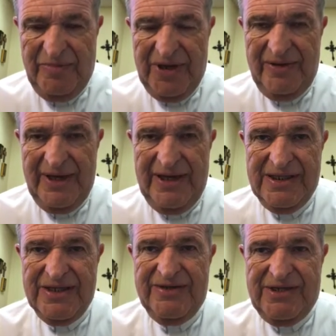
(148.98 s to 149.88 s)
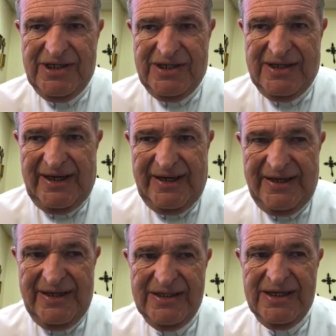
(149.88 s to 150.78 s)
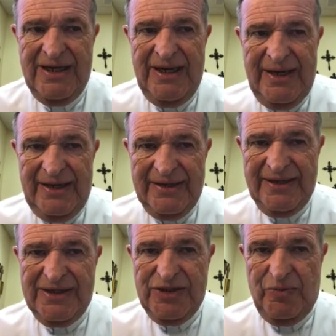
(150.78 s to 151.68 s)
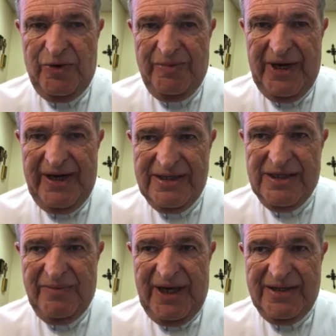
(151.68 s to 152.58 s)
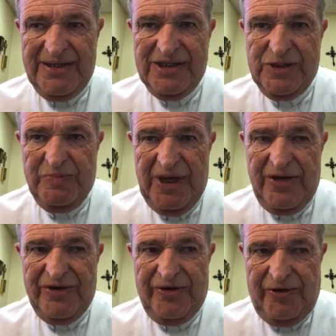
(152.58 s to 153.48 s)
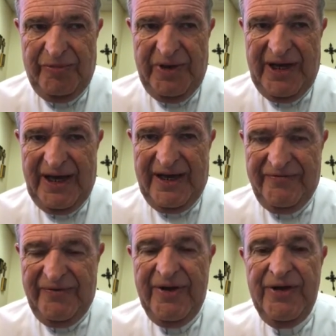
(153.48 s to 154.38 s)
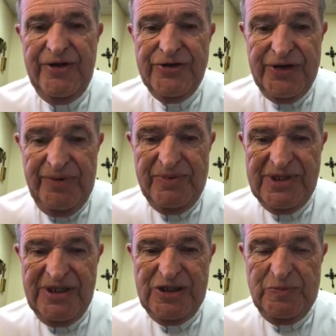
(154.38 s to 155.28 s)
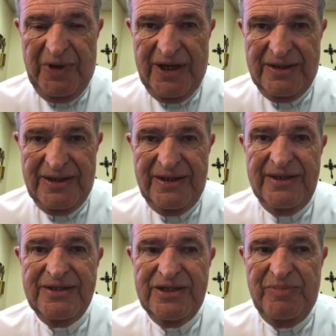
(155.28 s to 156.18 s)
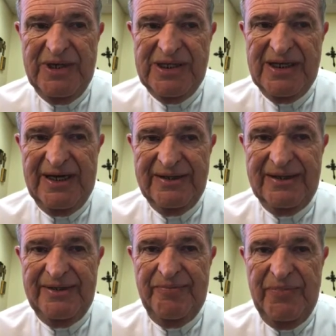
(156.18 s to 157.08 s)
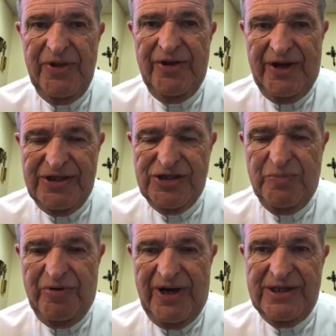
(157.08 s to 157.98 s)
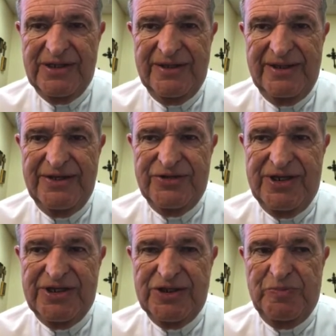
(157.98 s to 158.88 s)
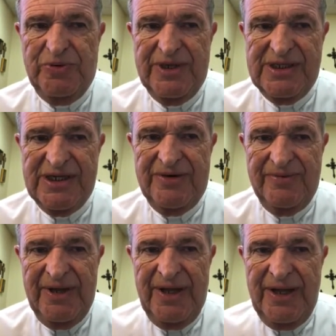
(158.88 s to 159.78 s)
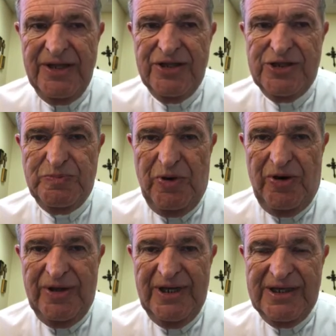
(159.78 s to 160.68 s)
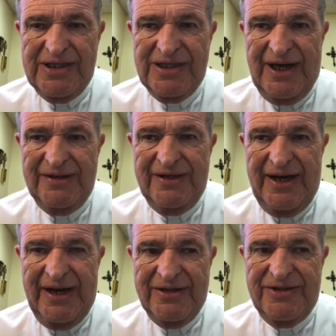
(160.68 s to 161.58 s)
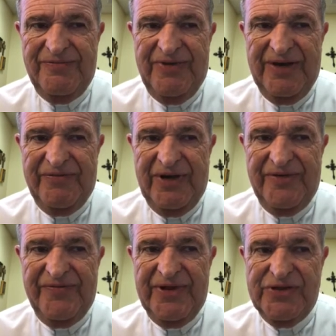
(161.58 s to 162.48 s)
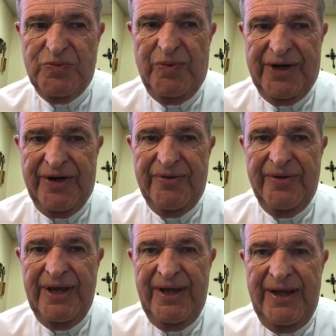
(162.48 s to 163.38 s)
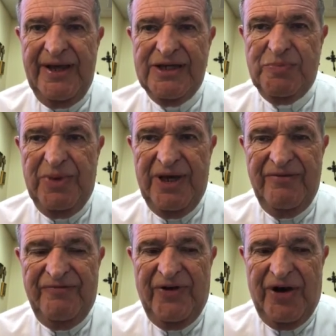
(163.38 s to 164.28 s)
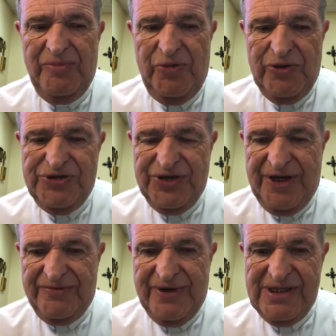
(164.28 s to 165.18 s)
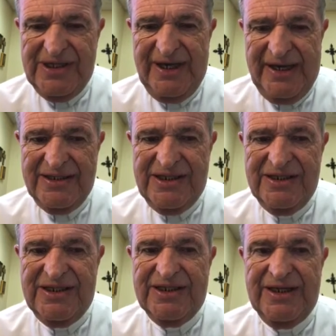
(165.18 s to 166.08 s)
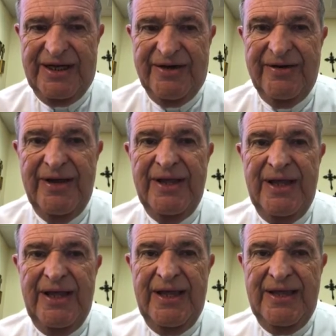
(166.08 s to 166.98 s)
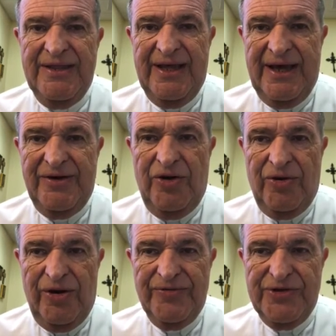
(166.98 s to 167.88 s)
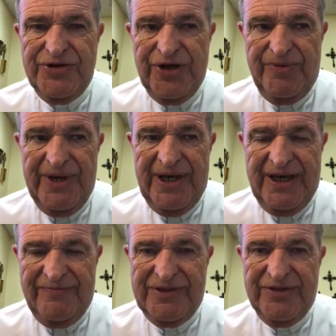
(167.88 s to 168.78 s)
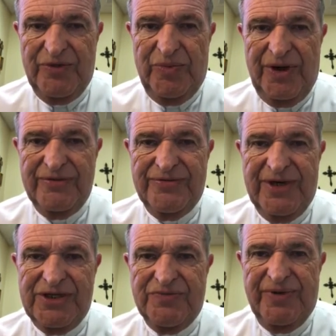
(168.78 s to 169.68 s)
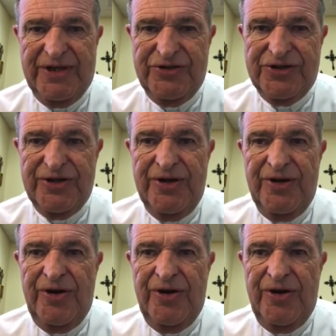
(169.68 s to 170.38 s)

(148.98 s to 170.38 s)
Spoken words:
Middle Eastern societies, unless a woman has a man to speak on her behalf, she was expected to be silent. Not surprisingly, Jesus points out the small and silent act of giving of this widow as being far more generous and sincere than all the showy gifts of the well-dressed rich